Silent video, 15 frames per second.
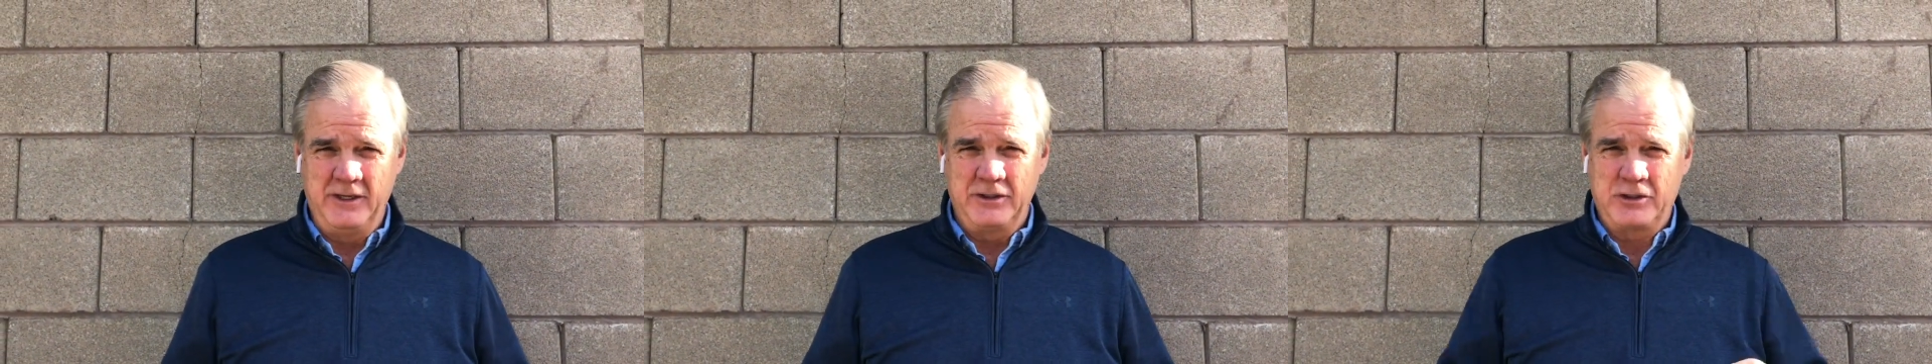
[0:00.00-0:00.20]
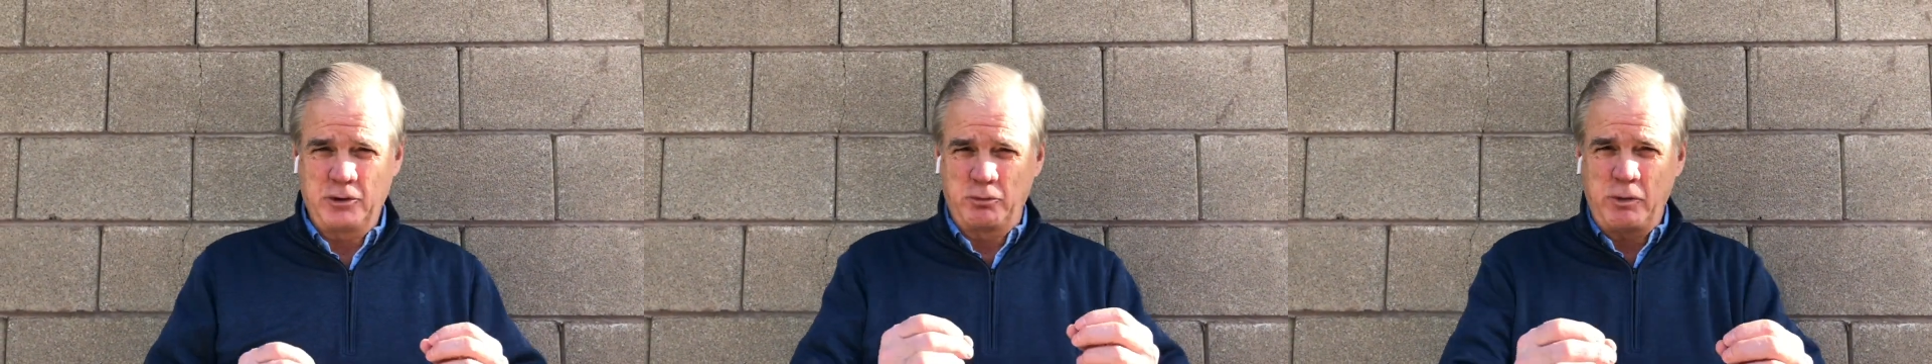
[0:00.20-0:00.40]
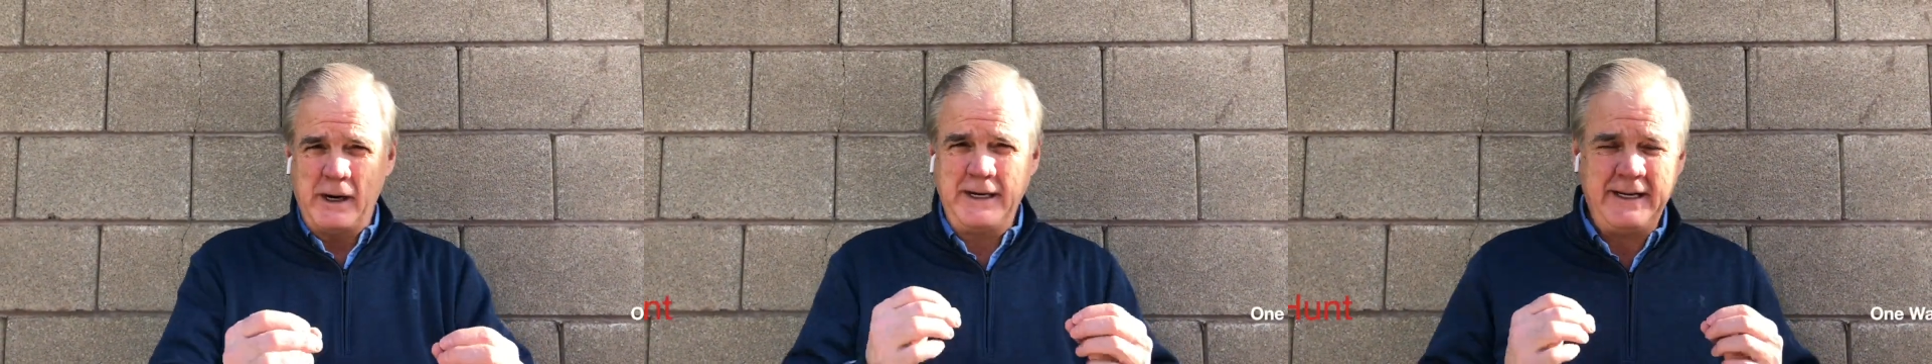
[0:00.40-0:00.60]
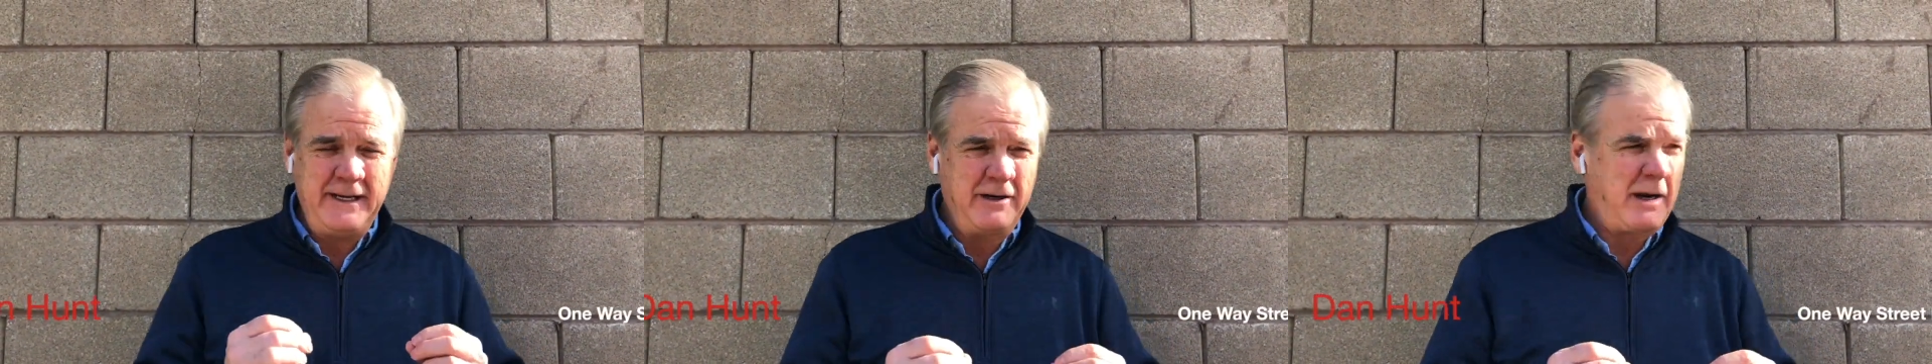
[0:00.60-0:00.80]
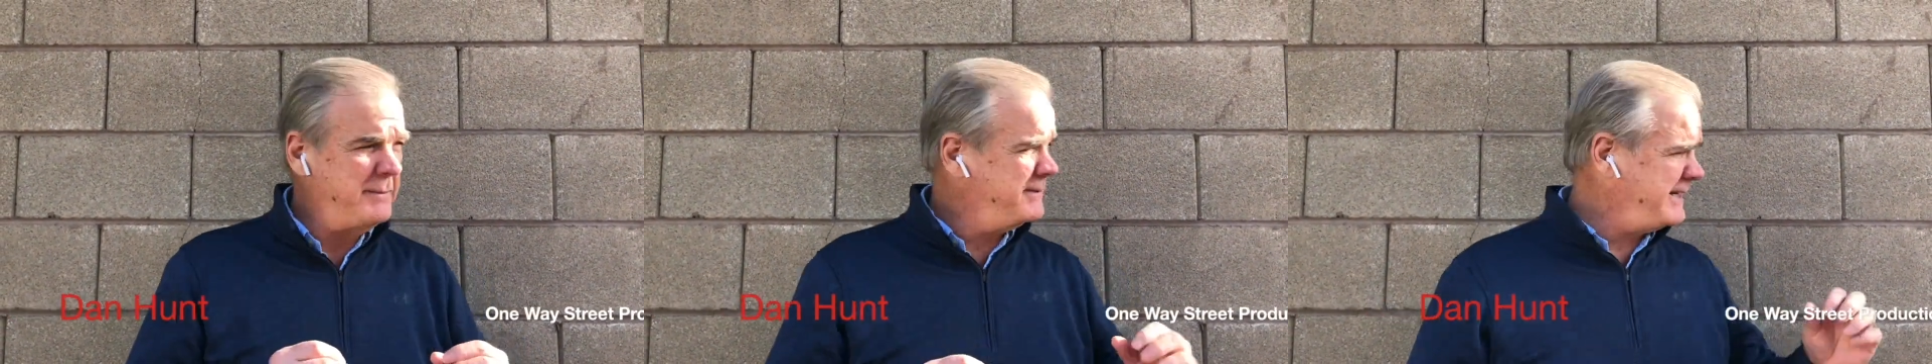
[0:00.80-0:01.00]
So right
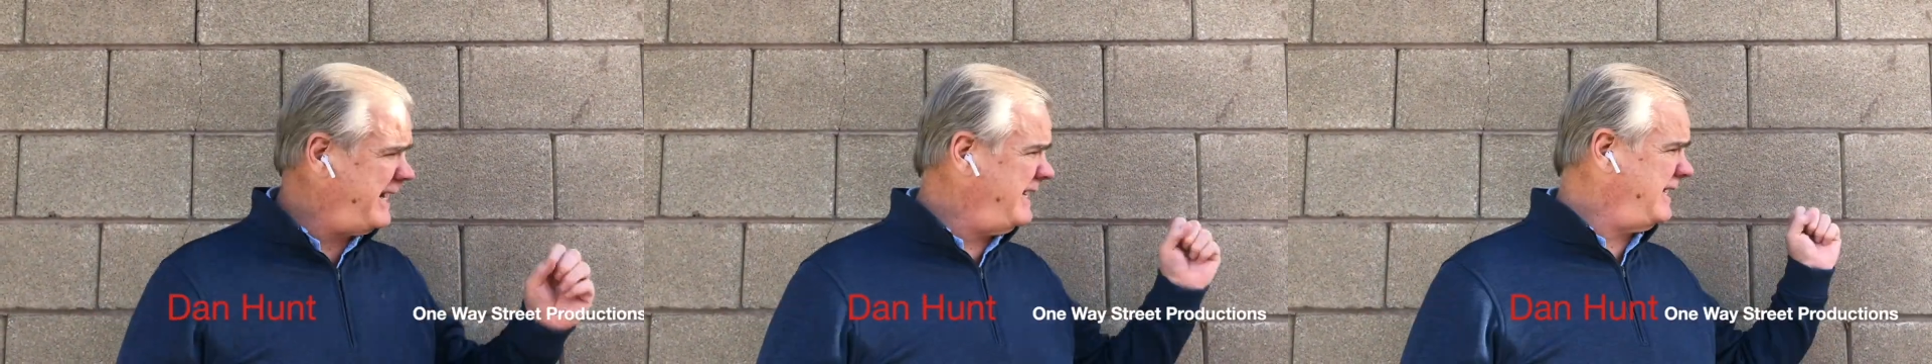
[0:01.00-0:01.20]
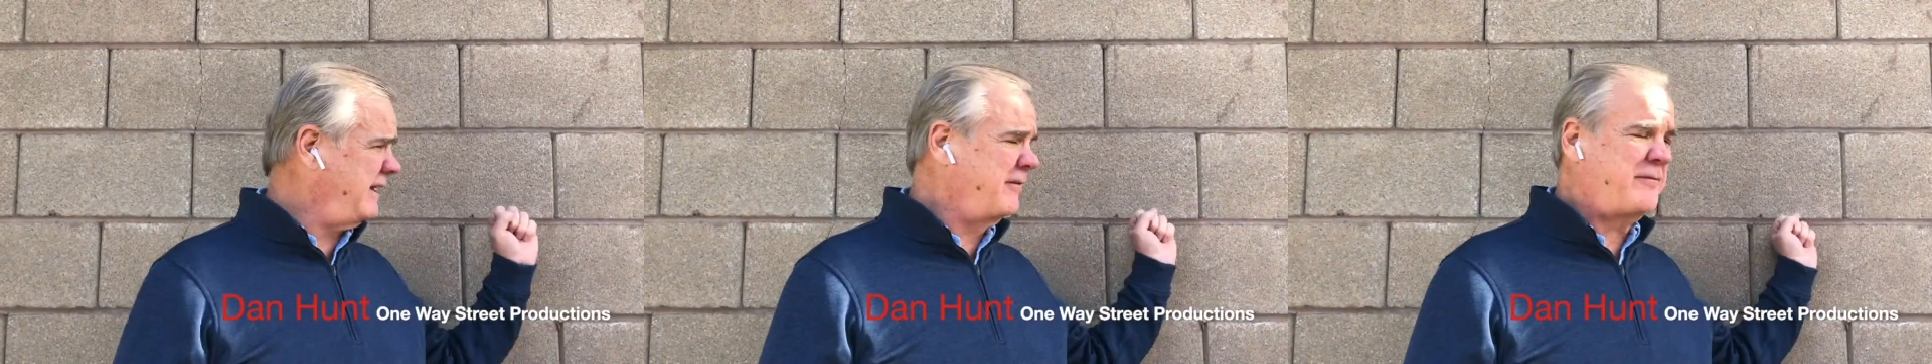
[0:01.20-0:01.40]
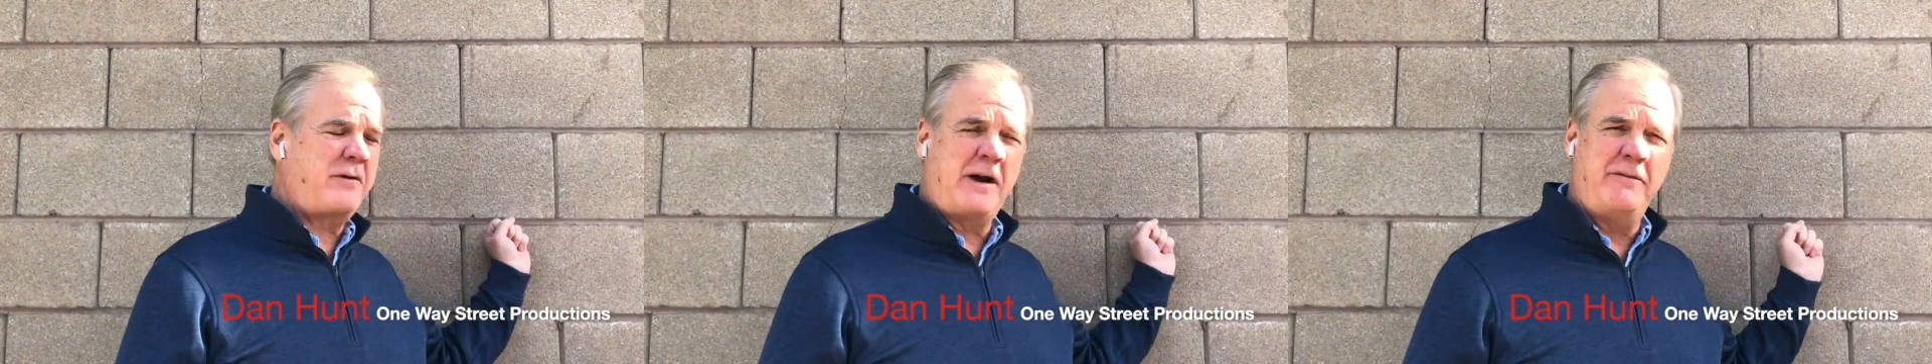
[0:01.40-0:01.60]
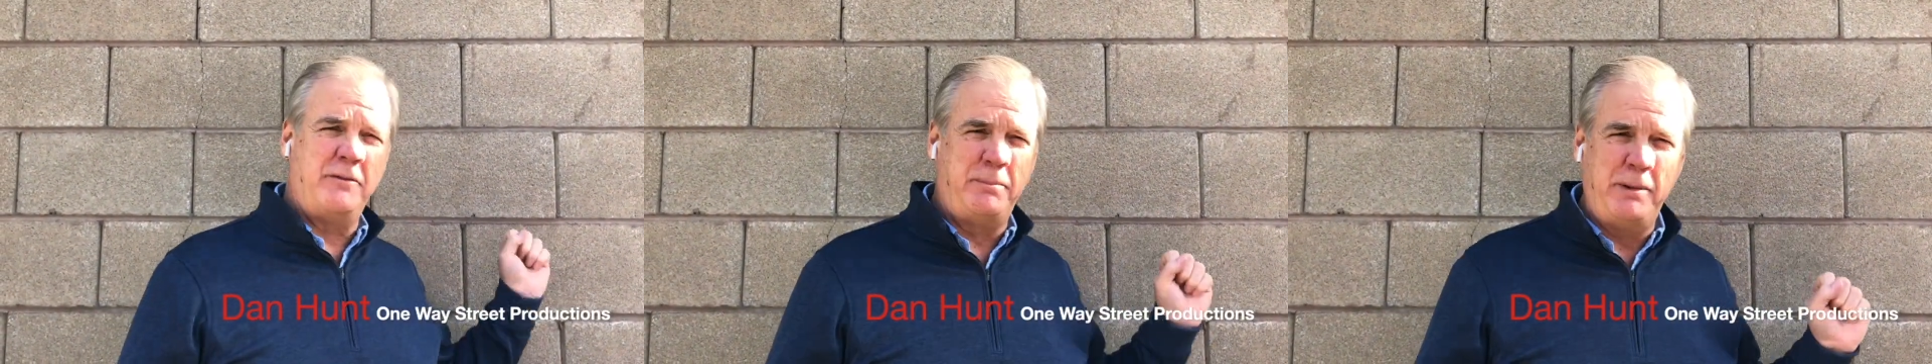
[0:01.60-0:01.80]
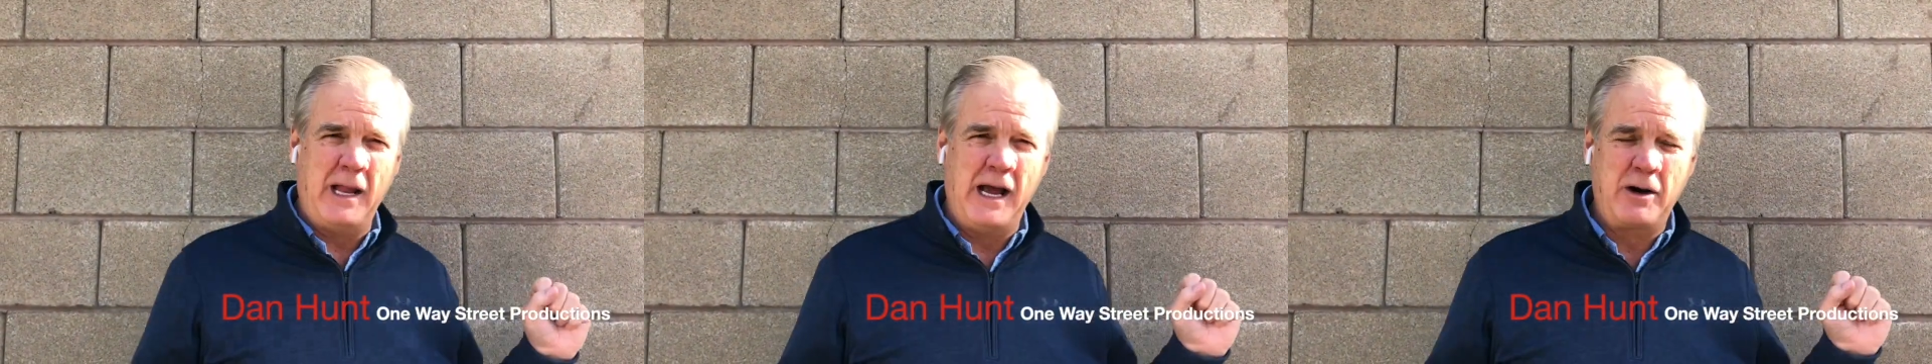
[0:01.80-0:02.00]
here I'm standing in front of a
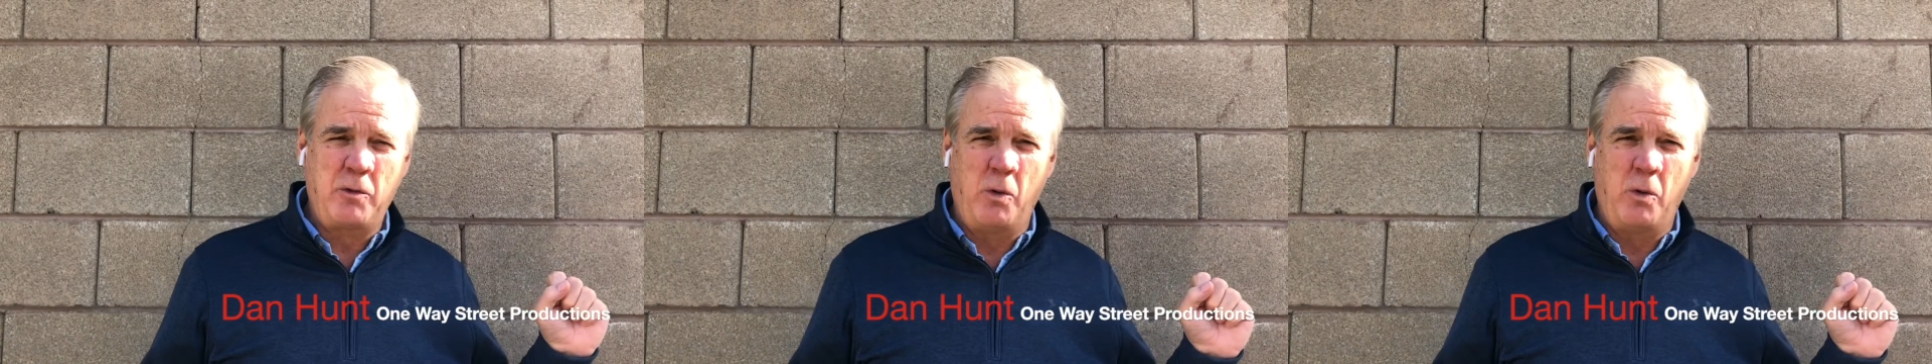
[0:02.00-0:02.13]
block